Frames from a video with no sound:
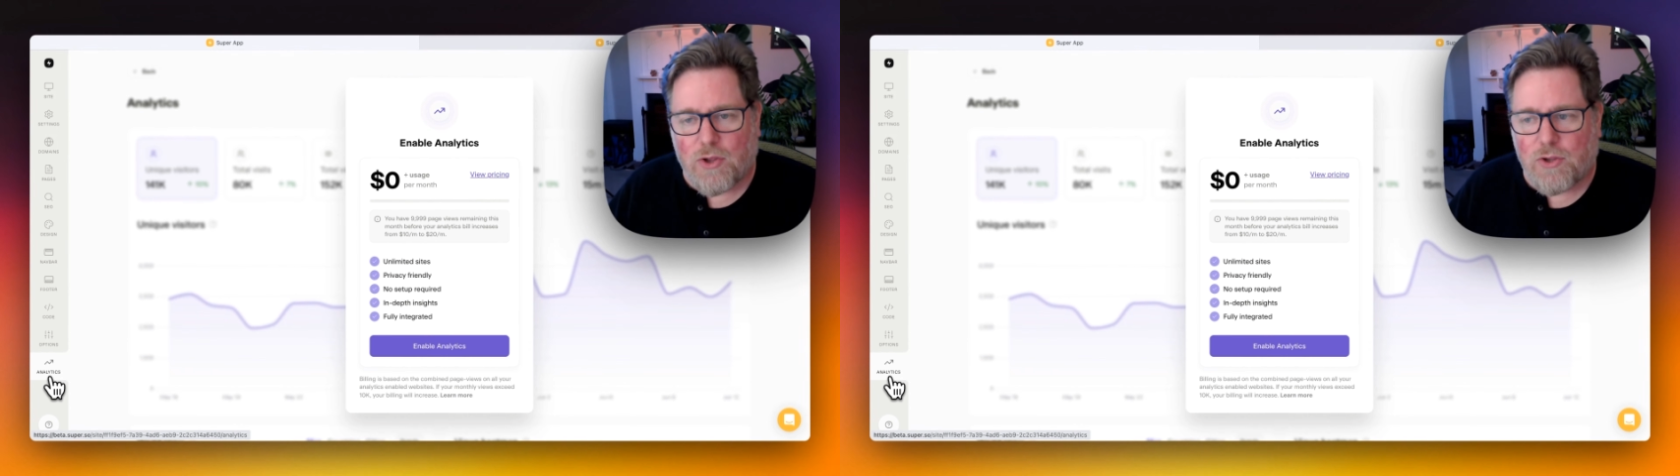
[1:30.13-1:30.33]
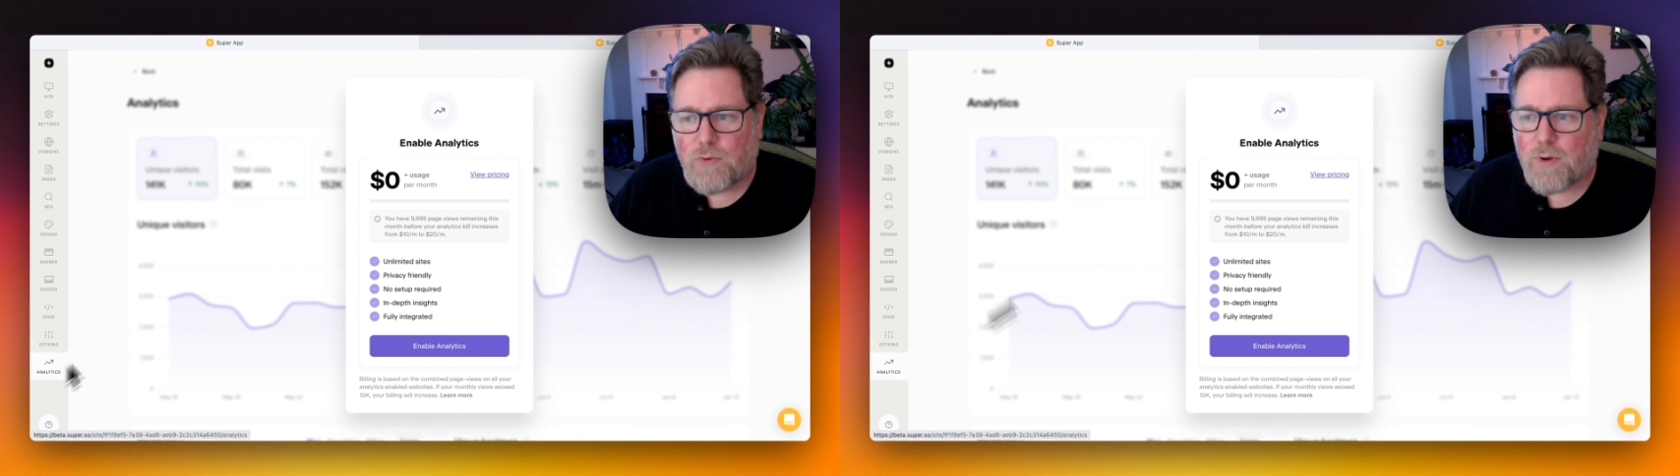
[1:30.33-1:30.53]

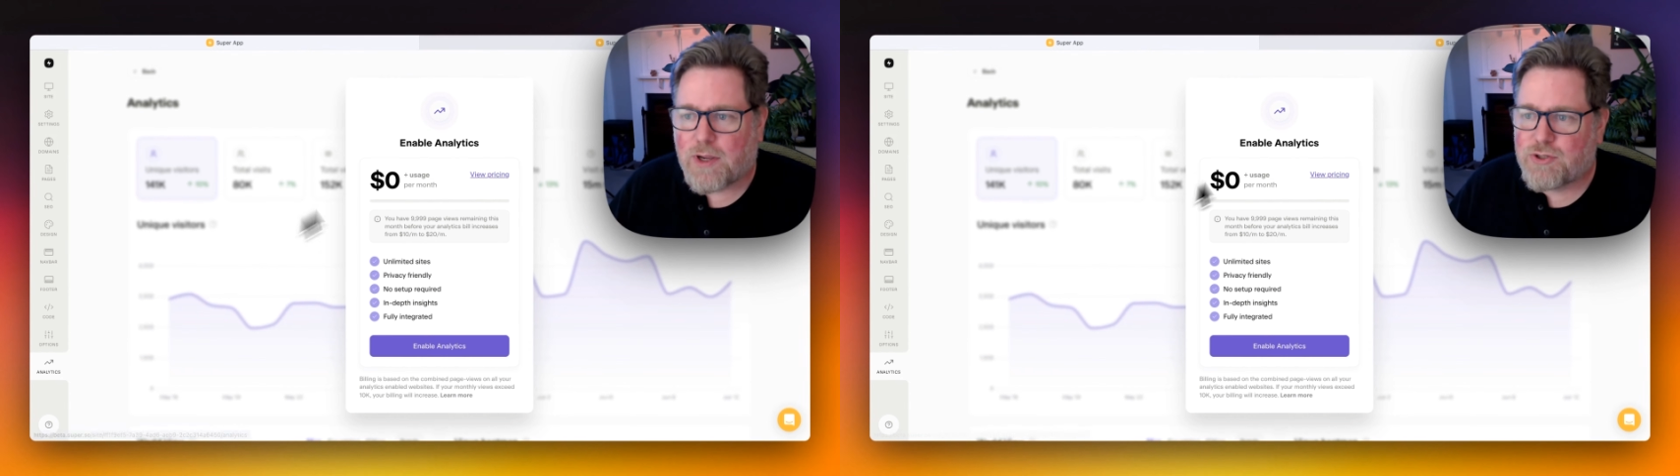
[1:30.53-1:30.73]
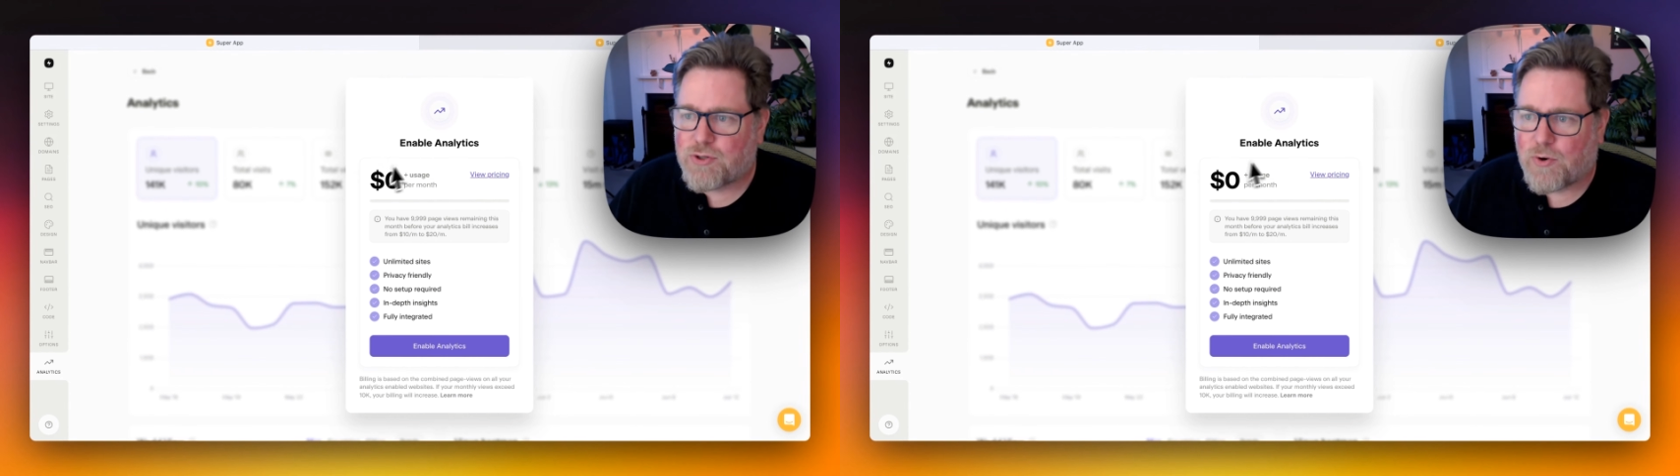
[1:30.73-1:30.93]
you
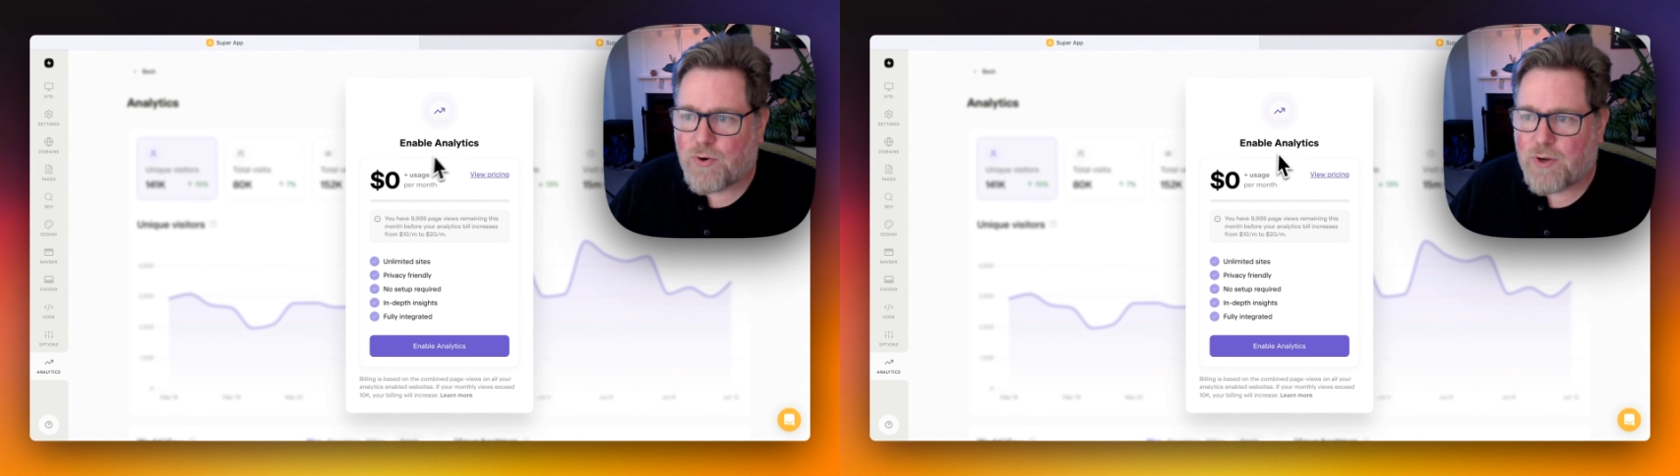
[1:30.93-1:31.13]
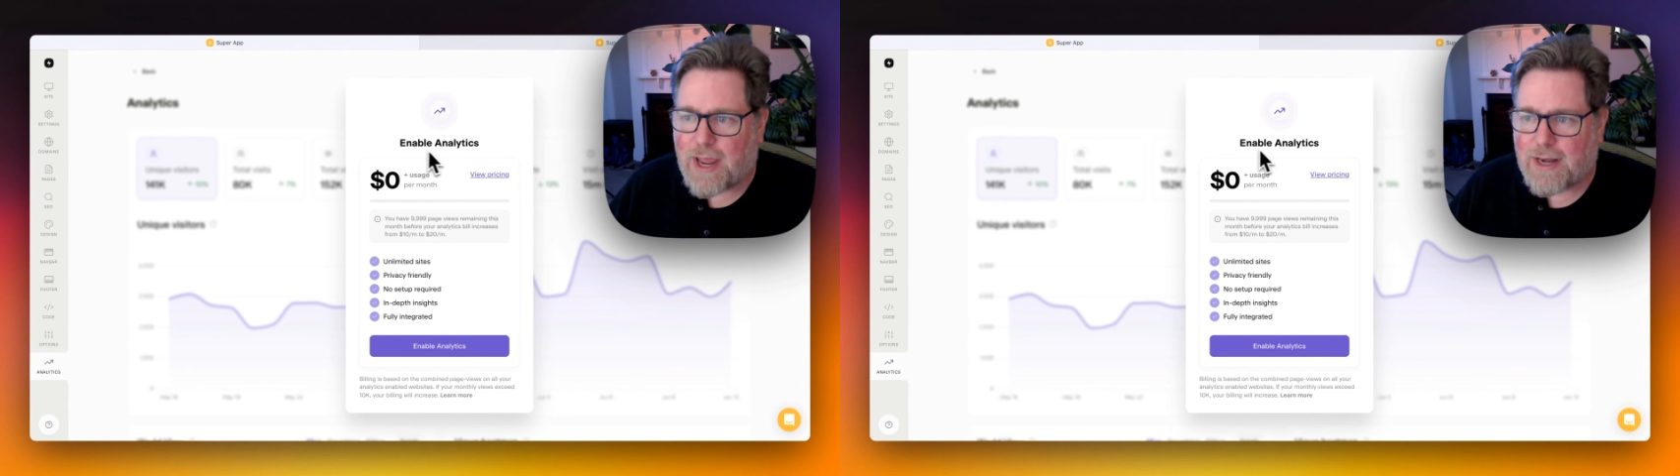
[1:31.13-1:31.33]
are
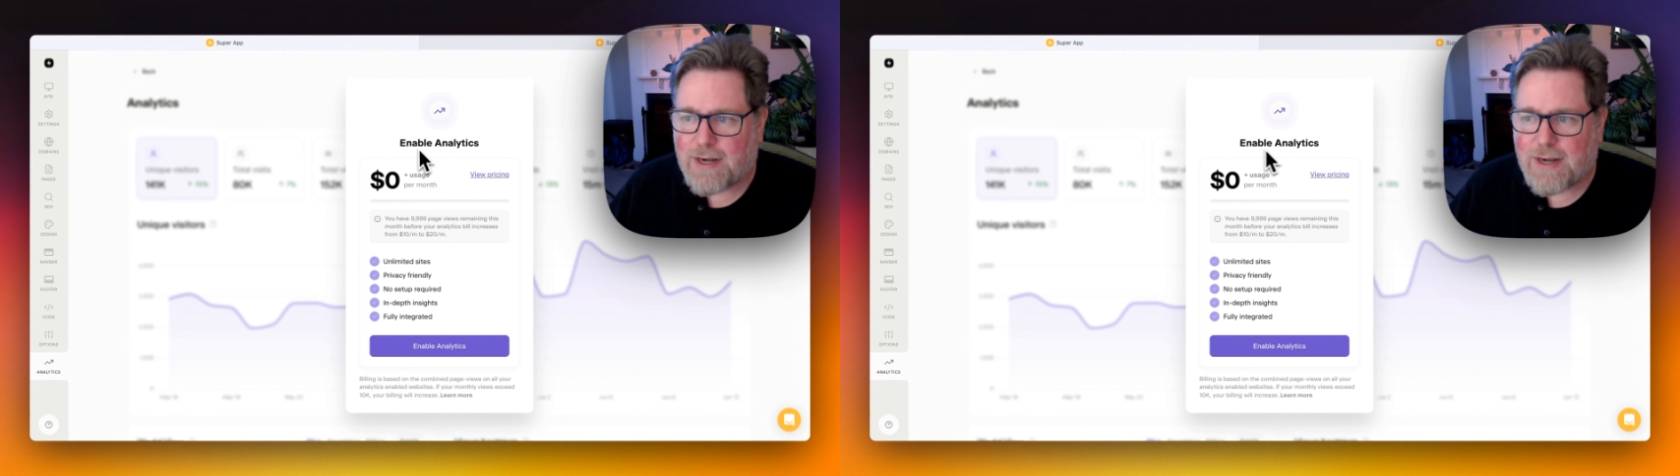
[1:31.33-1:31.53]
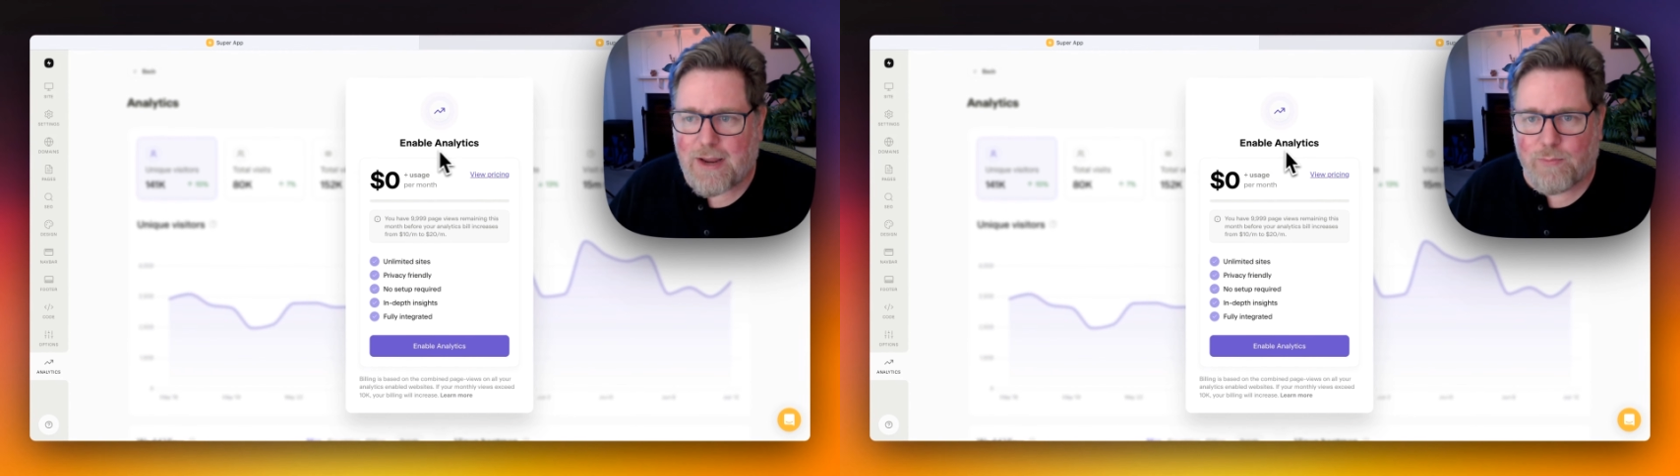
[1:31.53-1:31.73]
shown an
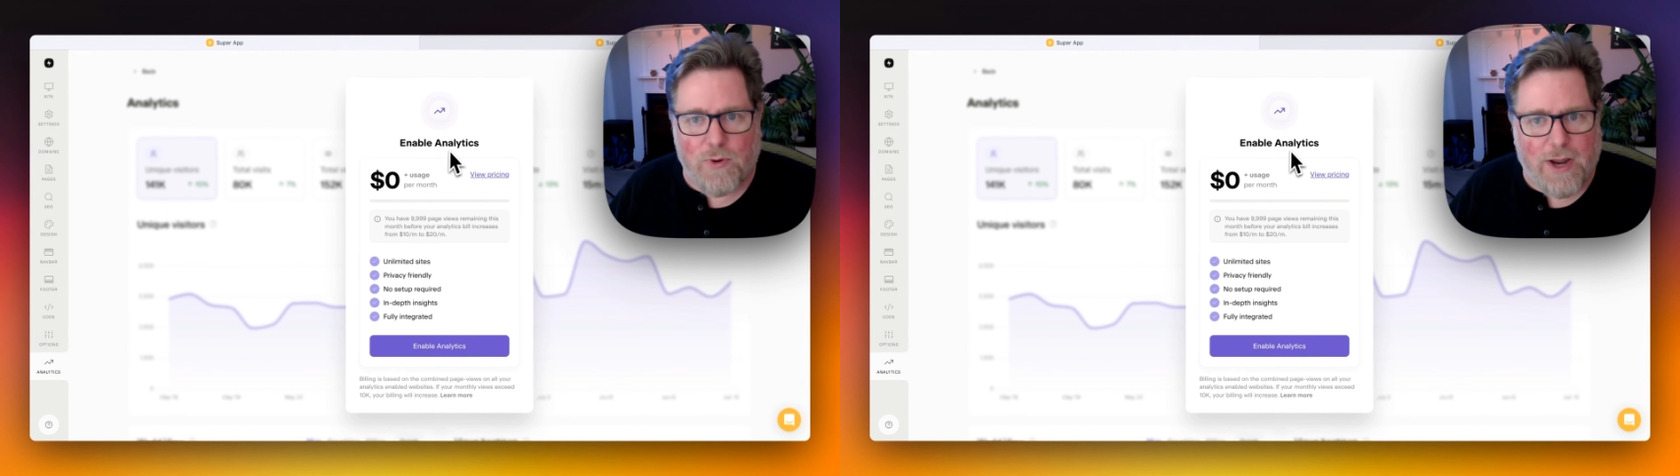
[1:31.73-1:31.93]
Enable